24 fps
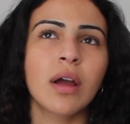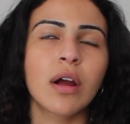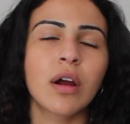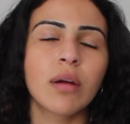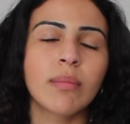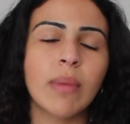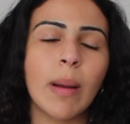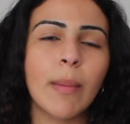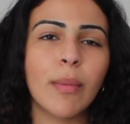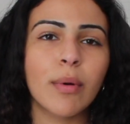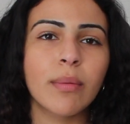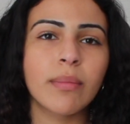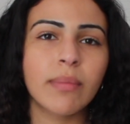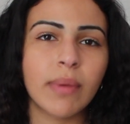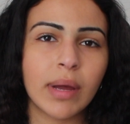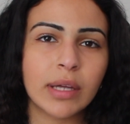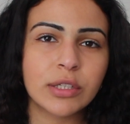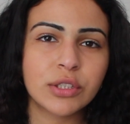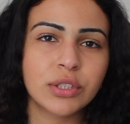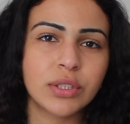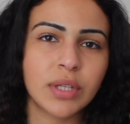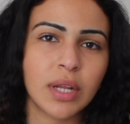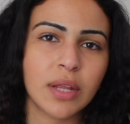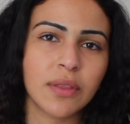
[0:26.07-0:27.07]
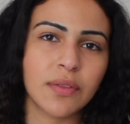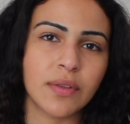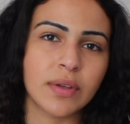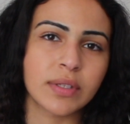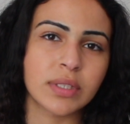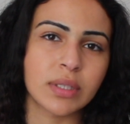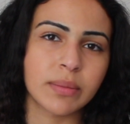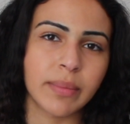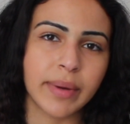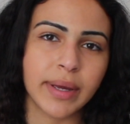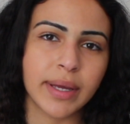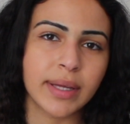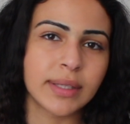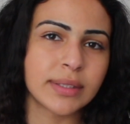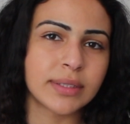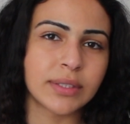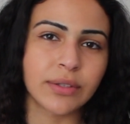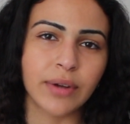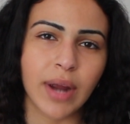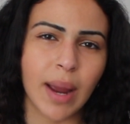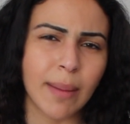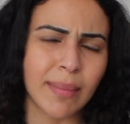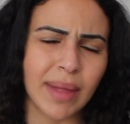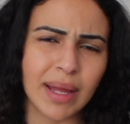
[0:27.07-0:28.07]
remember mentioning this on my
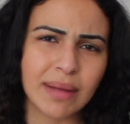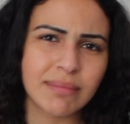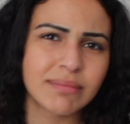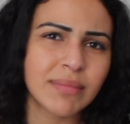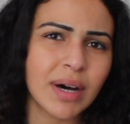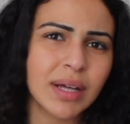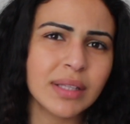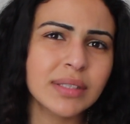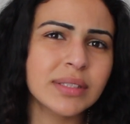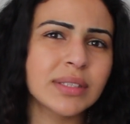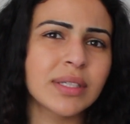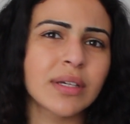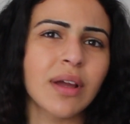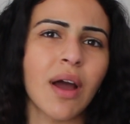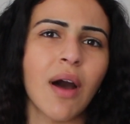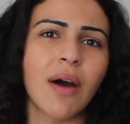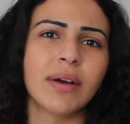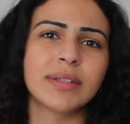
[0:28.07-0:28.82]
Instagram like months ago.